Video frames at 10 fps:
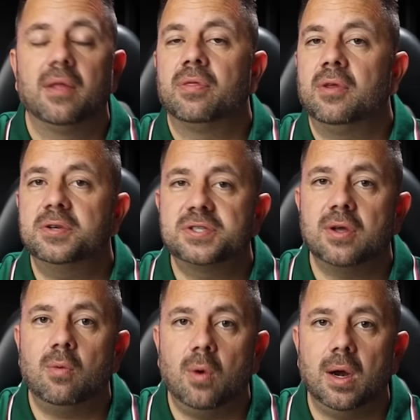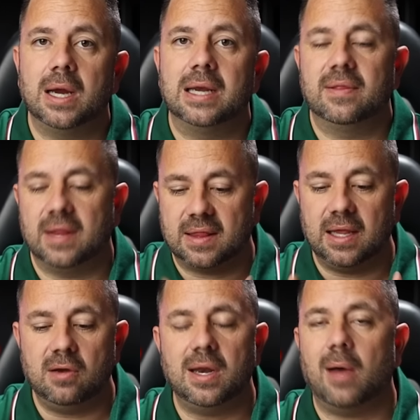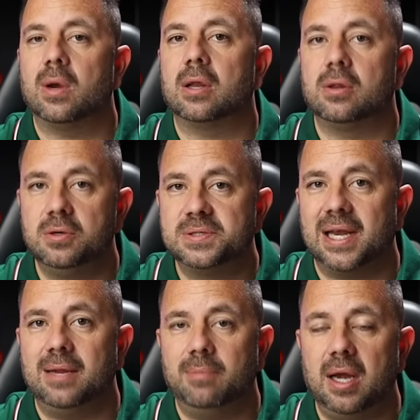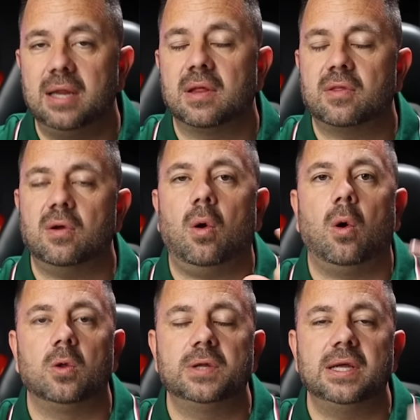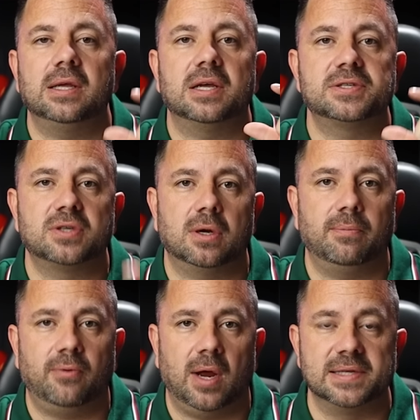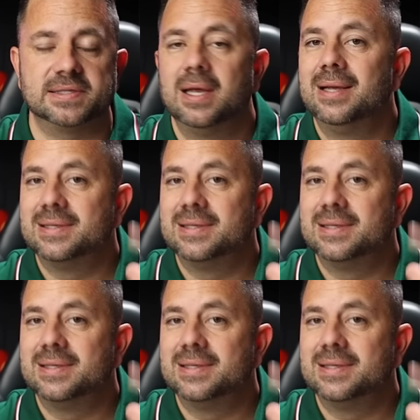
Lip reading: They're so worried that they do not want to lose any money that they're holding a certain price.